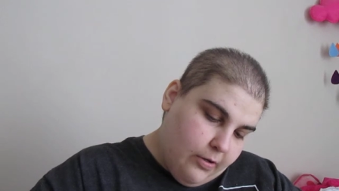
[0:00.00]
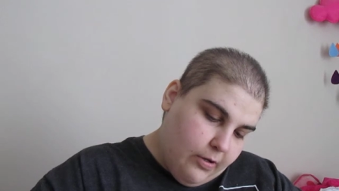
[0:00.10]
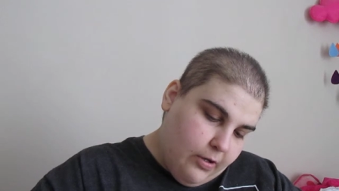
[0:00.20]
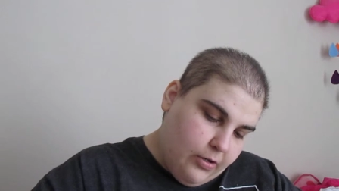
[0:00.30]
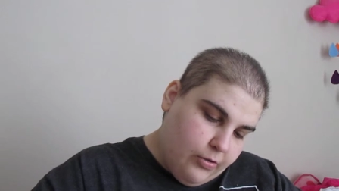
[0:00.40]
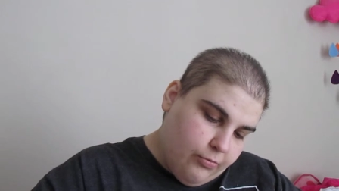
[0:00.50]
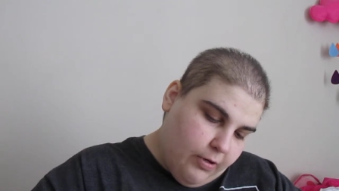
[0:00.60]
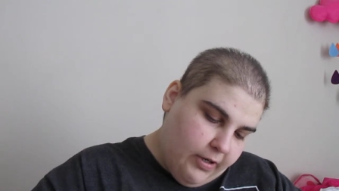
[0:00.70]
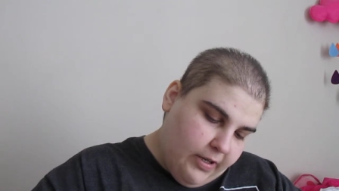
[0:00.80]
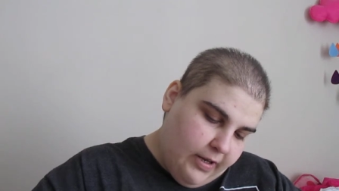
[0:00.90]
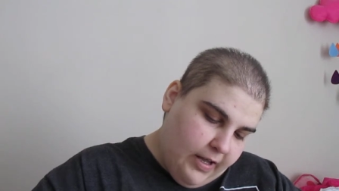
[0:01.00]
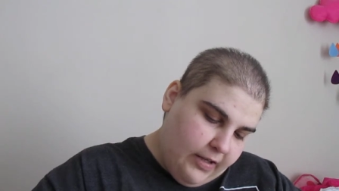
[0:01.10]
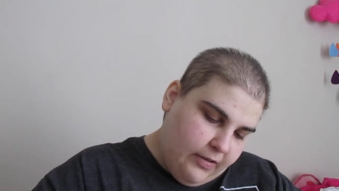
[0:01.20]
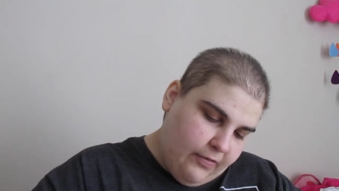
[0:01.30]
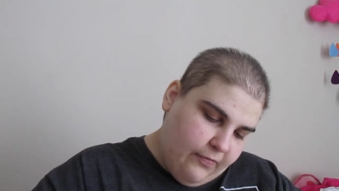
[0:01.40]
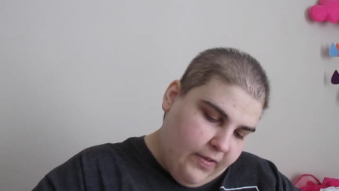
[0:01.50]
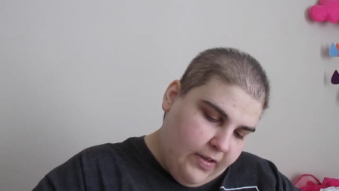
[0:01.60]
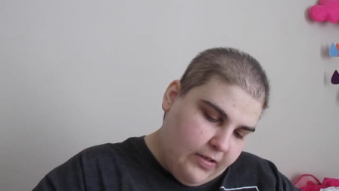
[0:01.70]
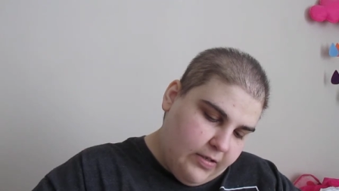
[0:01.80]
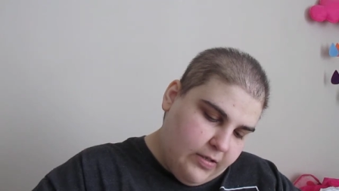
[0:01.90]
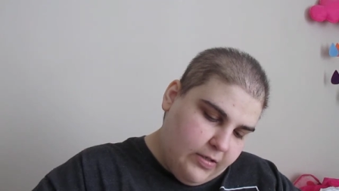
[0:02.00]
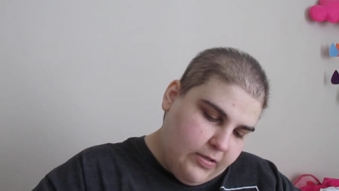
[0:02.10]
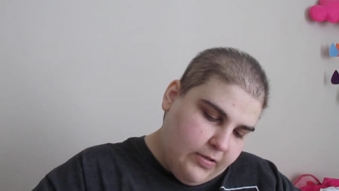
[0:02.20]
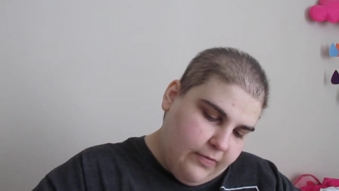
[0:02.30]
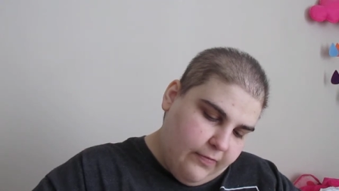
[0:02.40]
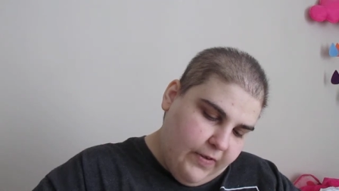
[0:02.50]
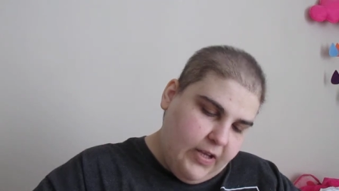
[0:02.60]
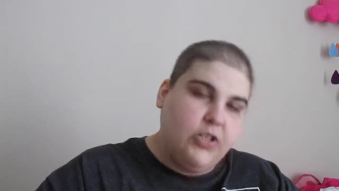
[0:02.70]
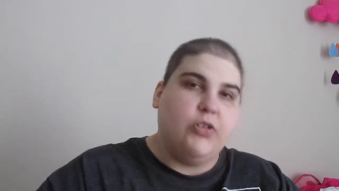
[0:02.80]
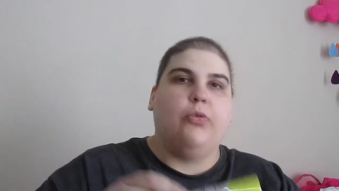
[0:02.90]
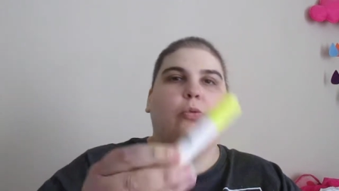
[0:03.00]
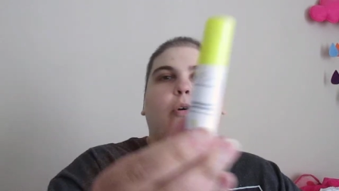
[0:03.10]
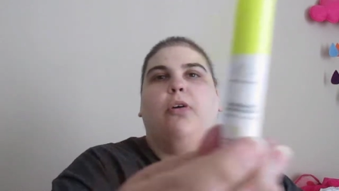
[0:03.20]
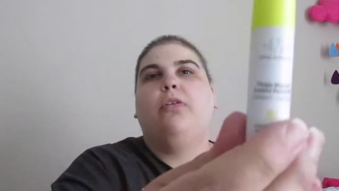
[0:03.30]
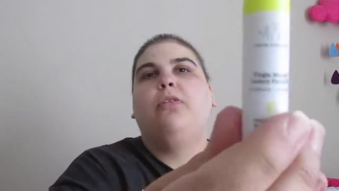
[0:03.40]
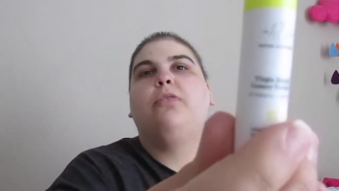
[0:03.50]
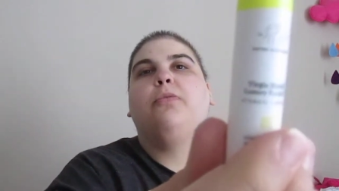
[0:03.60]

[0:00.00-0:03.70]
Uh, Drunken Elephant Facial Oil.